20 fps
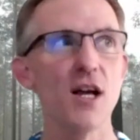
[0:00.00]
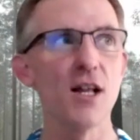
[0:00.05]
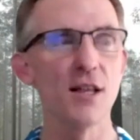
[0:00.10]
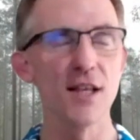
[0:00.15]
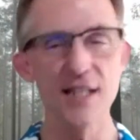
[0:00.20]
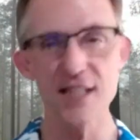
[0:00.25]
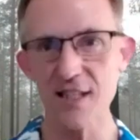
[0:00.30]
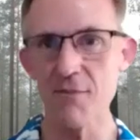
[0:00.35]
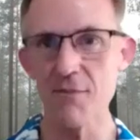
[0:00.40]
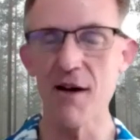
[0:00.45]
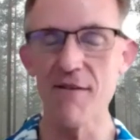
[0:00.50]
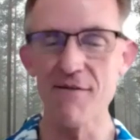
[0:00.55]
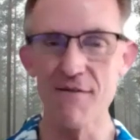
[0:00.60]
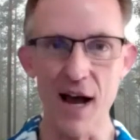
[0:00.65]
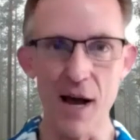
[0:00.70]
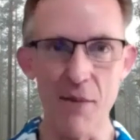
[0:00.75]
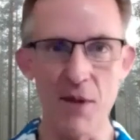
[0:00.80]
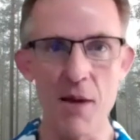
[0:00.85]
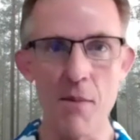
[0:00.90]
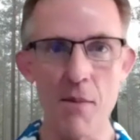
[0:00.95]
list of my
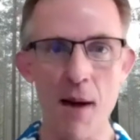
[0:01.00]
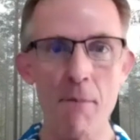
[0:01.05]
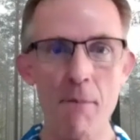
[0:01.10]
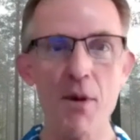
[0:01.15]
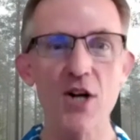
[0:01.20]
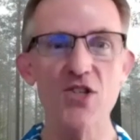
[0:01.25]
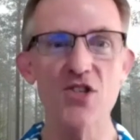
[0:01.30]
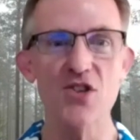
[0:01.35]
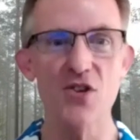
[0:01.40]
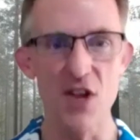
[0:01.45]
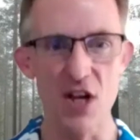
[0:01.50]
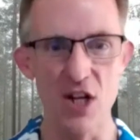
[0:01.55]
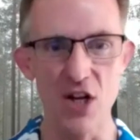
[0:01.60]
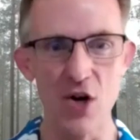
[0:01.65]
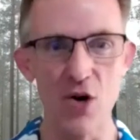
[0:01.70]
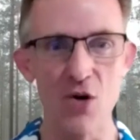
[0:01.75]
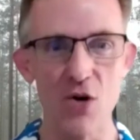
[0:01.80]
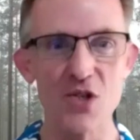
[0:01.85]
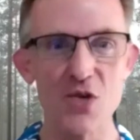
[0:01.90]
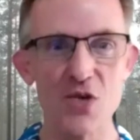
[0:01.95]
family members, so they
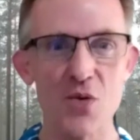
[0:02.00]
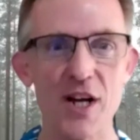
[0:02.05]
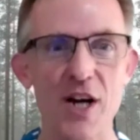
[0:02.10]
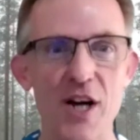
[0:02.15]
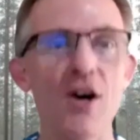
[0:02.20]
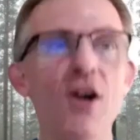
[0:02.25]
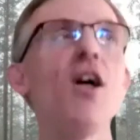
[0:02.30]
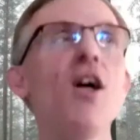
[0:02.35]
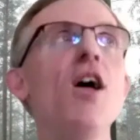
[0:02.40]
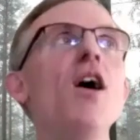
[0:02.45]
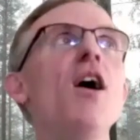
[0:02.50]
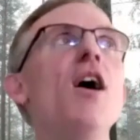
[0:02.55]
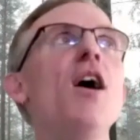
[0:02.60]
knew it was real.